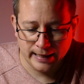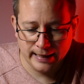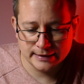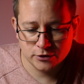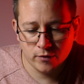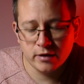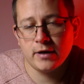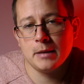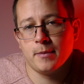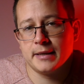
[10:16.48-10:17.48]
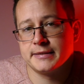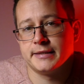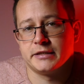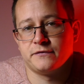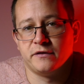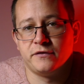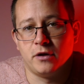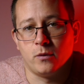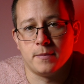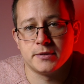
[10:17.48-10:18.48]
It's currently available about $650
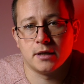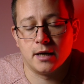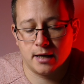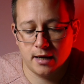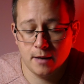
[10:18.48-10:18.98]
on the website.